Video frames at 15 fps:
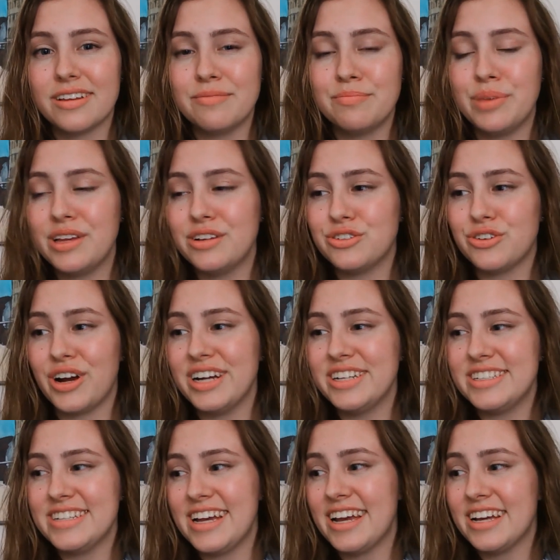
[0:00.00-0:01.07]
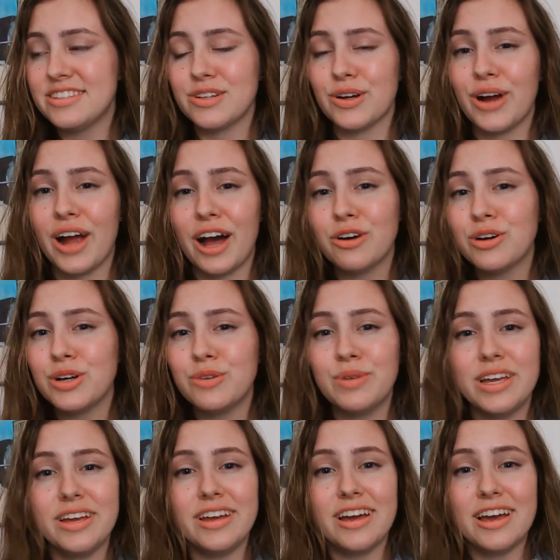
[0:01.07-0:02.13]
be trying to answer. How can
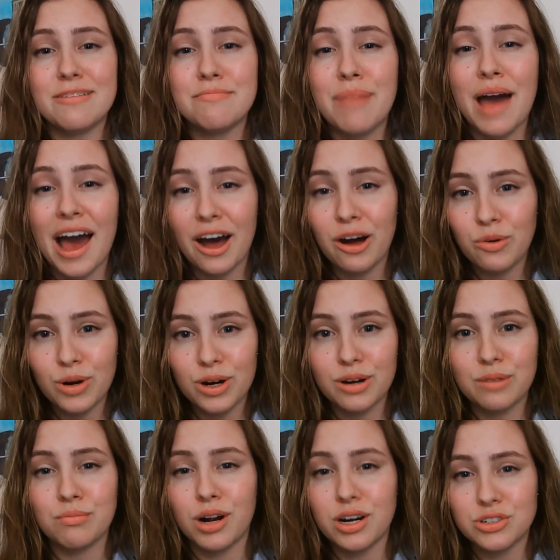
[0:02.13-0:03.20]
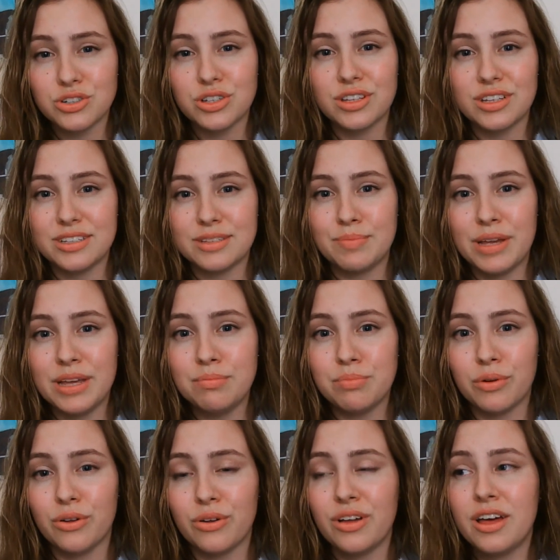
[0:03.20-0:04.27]
we empower Marshallese
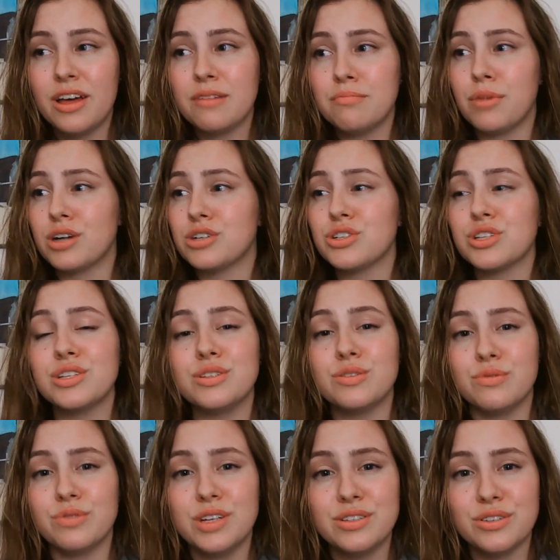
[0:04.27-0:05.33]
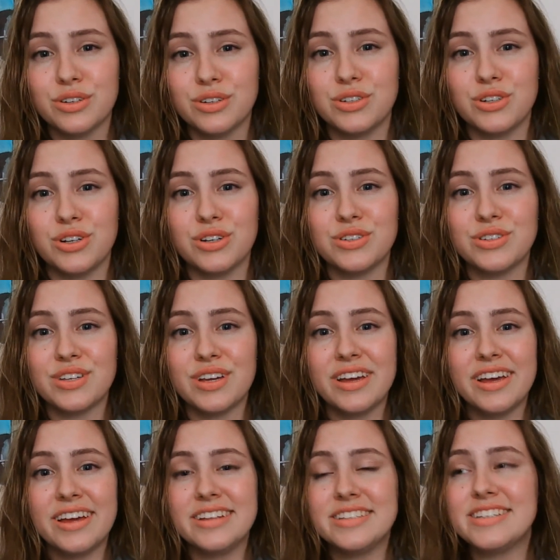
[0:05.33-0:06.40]
people, Marshallese researchers,
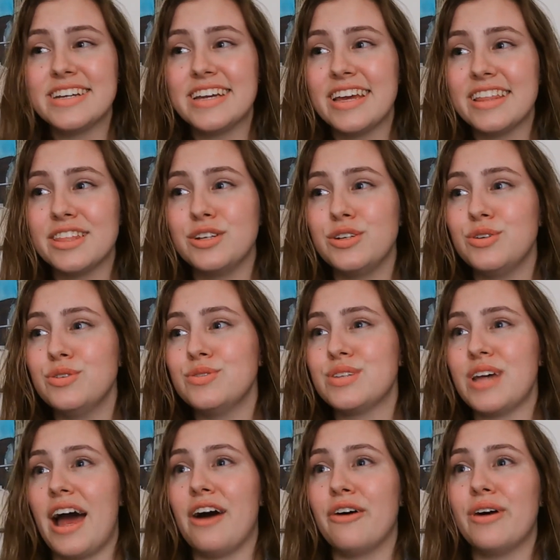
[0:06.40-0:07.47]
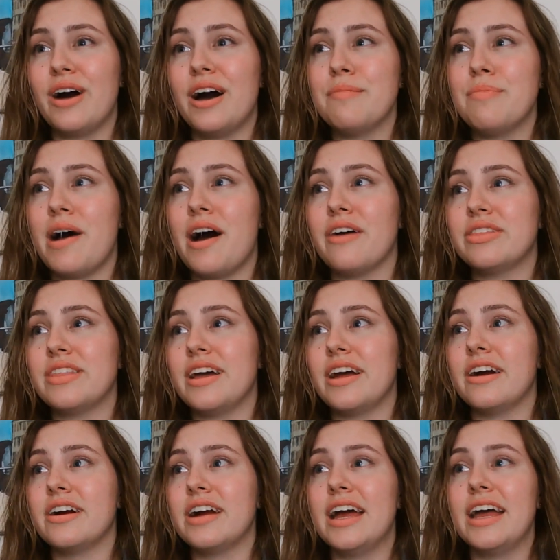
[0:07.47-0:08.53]
to get the news out about
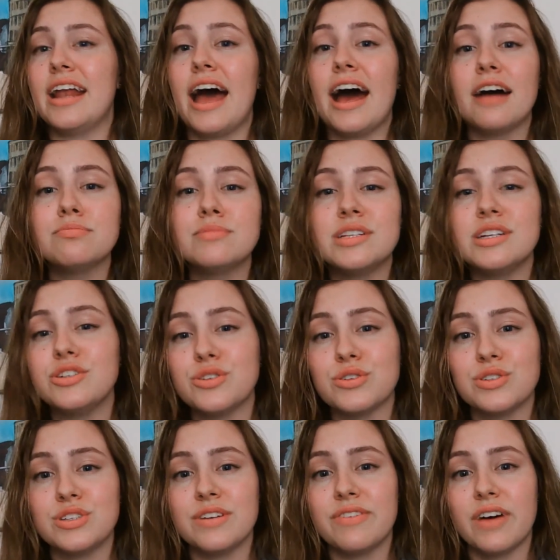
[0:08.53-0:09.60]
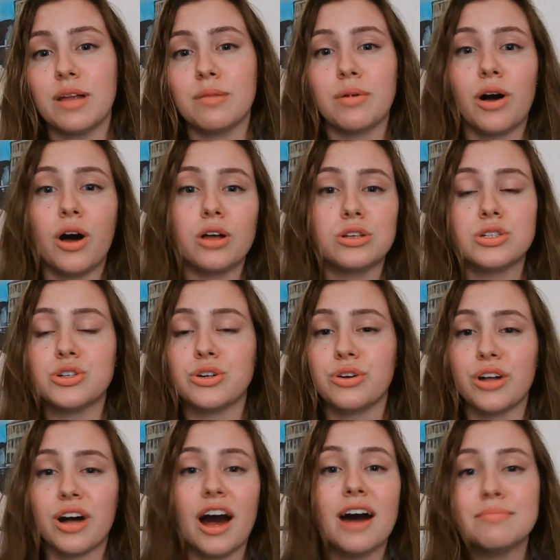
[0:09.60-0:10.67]
there and help teachers develop
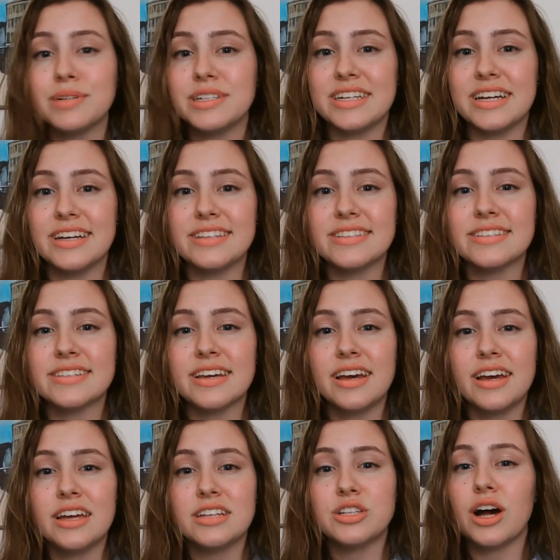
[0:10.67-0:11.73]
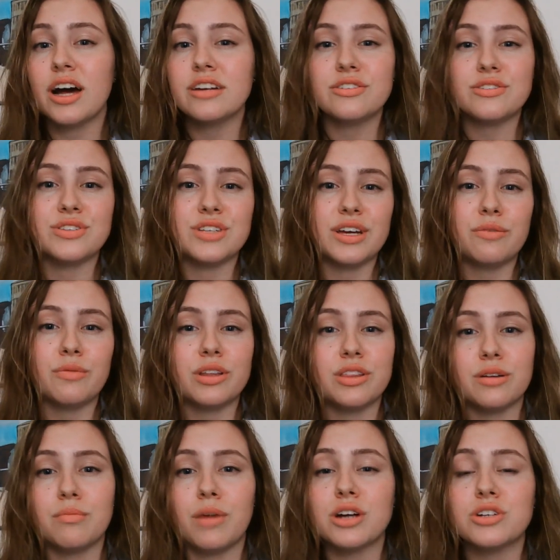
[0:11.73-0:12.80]
cultural competence to understand what
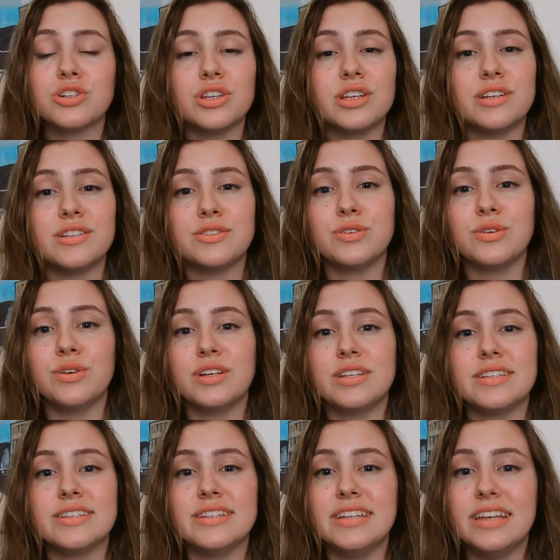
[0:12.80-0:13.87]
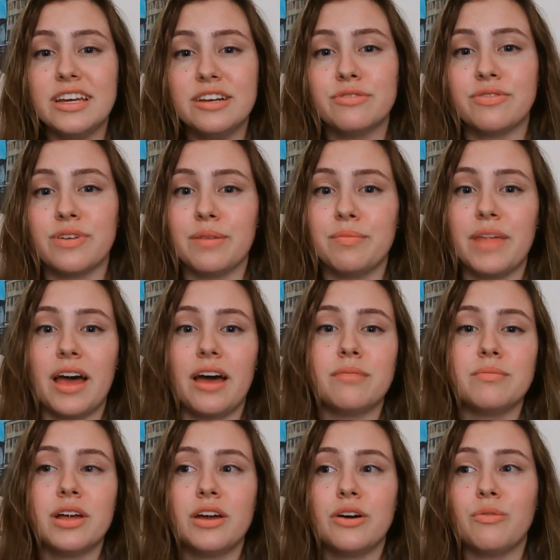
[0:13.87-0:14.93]
their Marshallese students need from
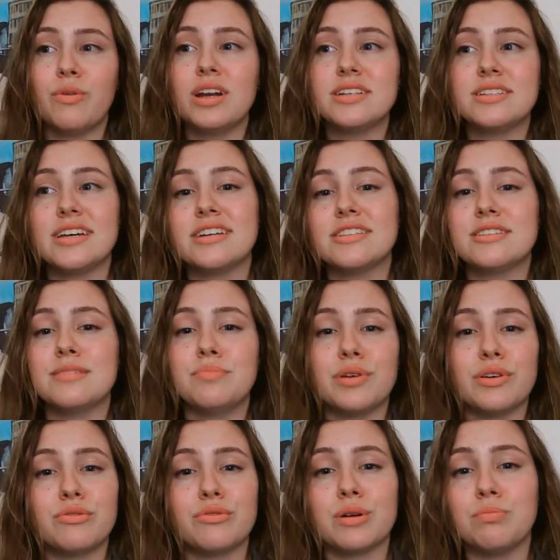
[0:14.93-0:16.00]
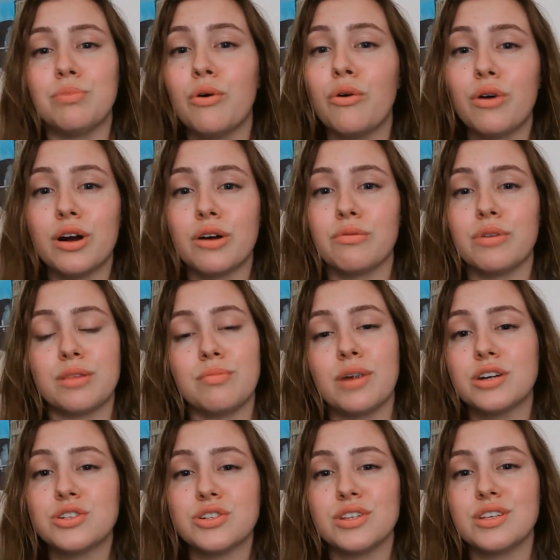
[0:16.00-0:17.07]
them, what it takes to build rapport with
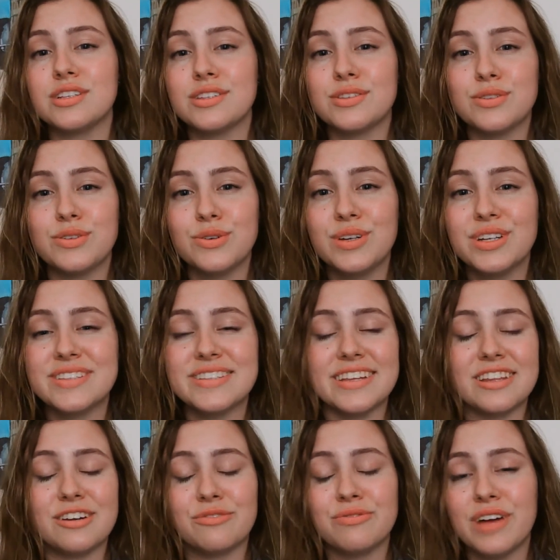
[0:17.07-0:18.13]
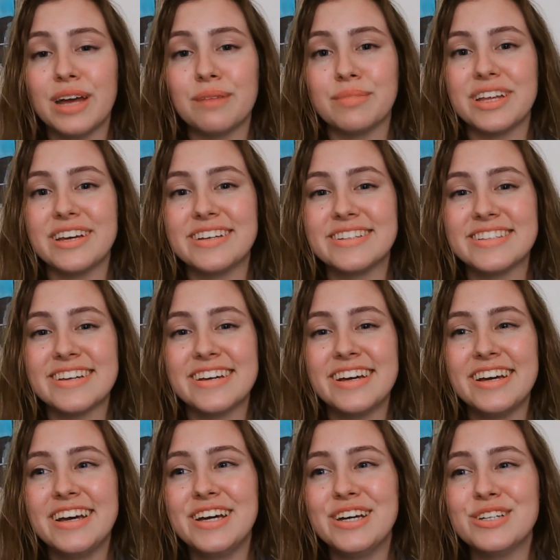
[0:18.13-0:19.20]
Marshallese students and their families.
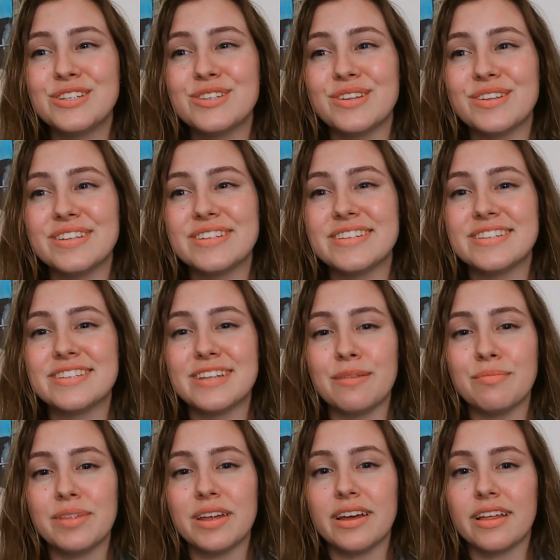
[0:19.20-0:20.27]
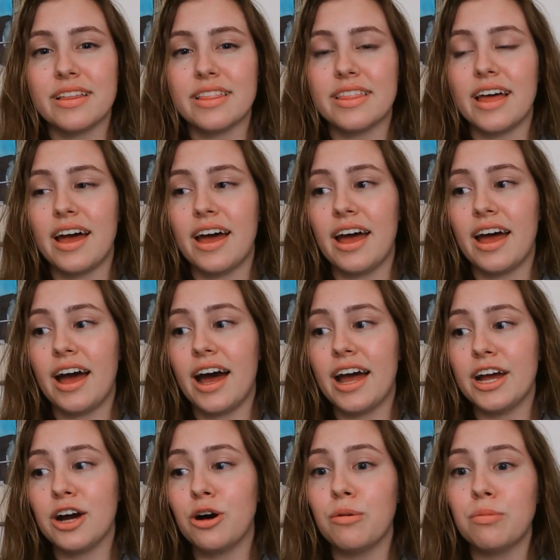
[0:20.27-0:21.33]
So this is something that I
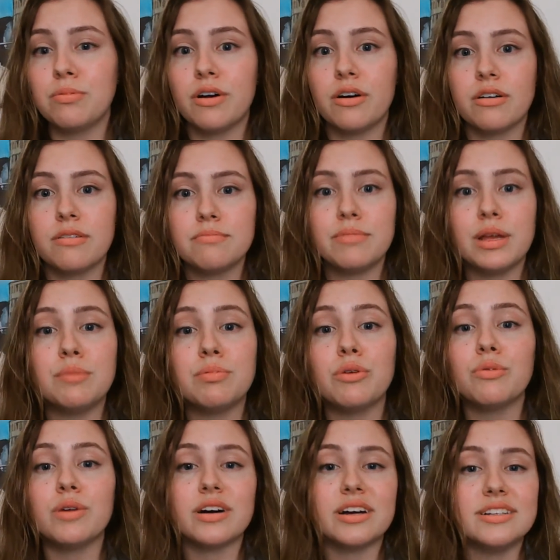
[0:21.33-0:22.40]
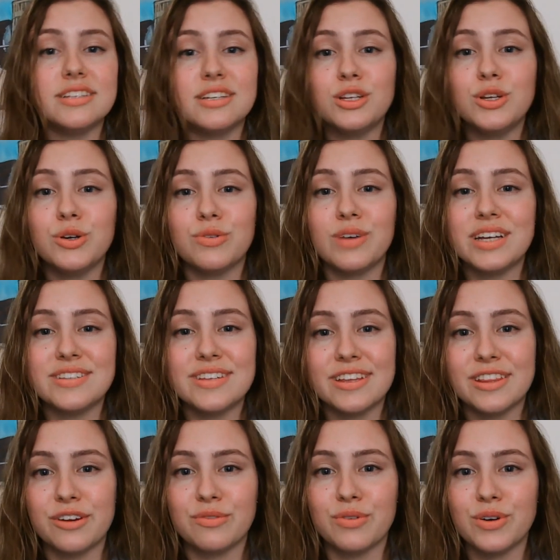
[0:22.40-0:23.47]
hope people will continue
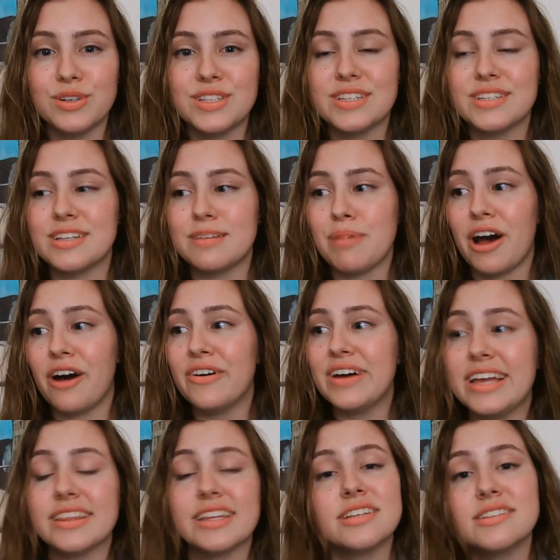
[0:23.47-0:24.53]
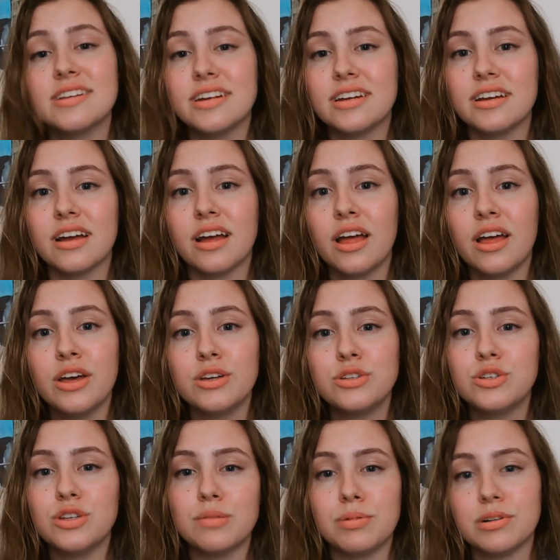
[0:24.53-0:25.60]
raising their voices about listening
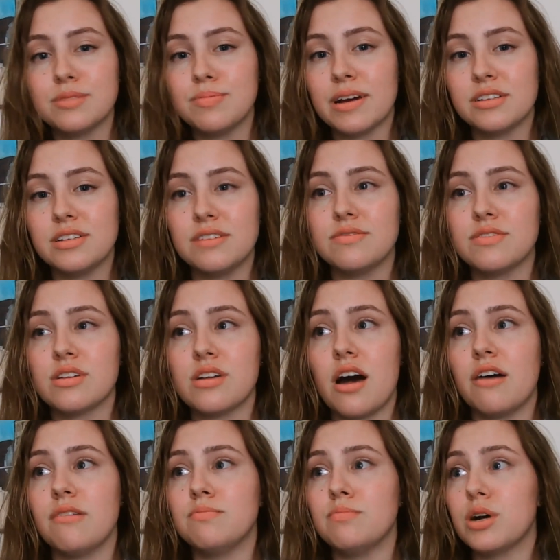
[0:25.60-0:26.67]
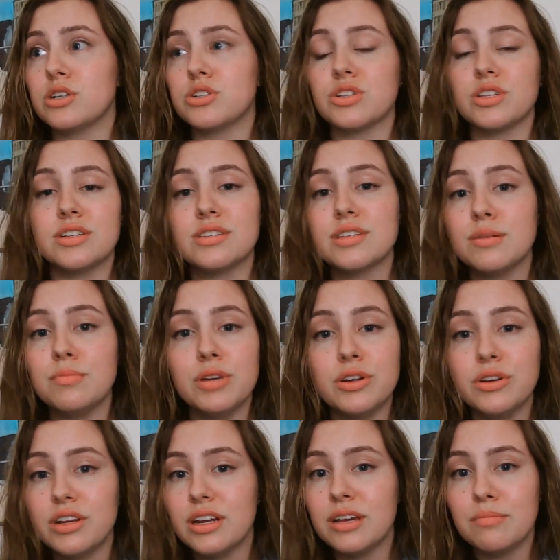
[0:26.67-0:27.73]
to the perspectives of Marshallese
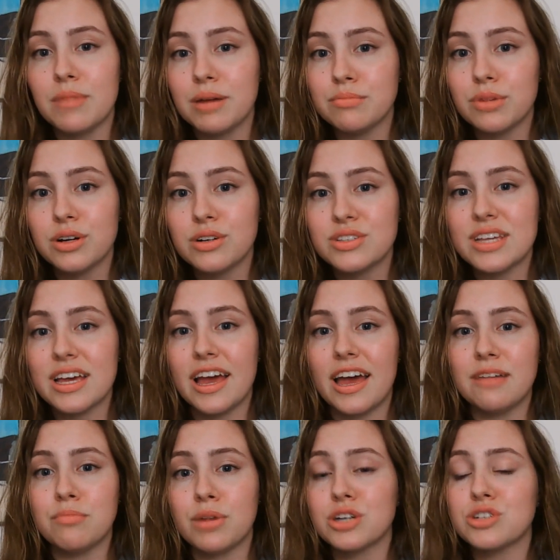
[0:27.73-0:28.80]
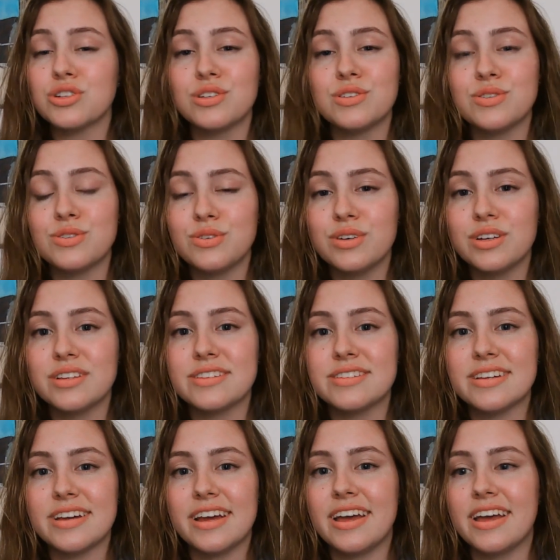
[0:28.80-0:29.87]
community members and Marshallese students
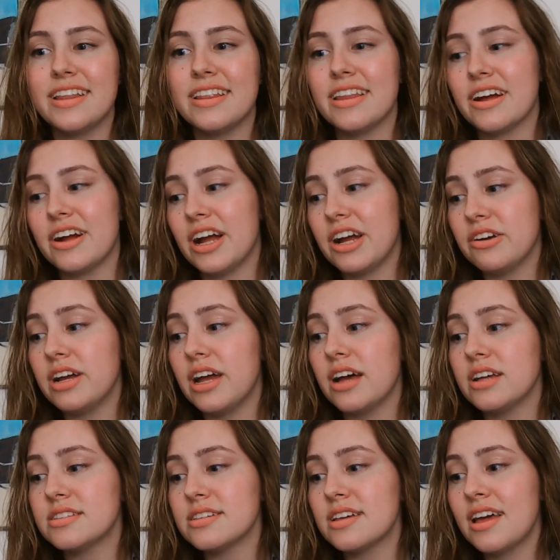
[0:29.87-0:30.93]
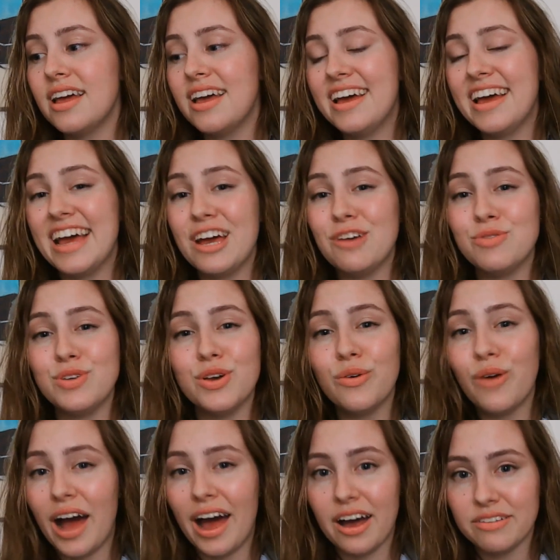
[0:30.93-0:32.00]
in their areas. If
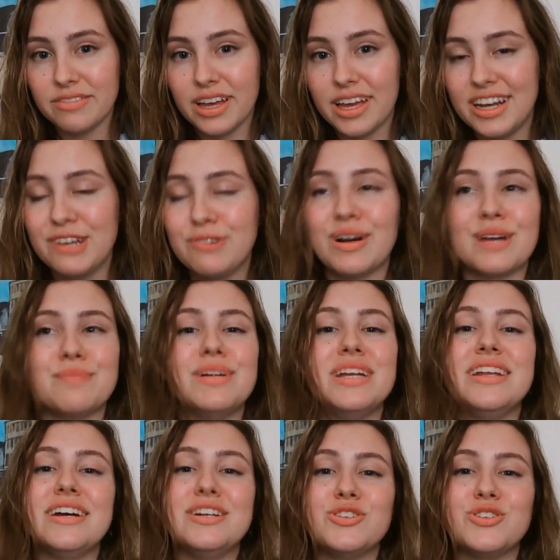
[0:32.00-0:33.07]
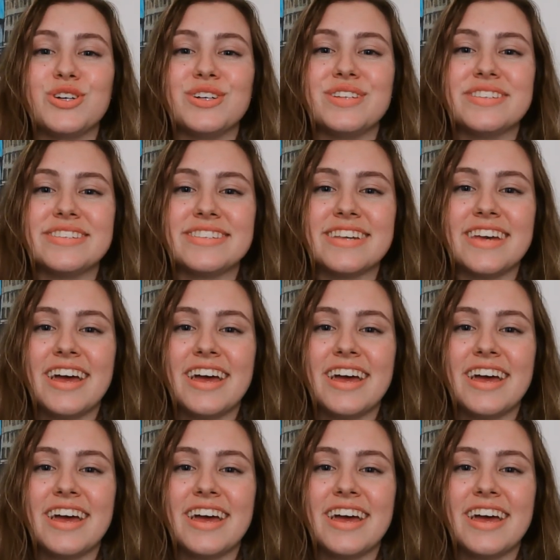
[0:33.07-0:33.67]
you have any recommendations,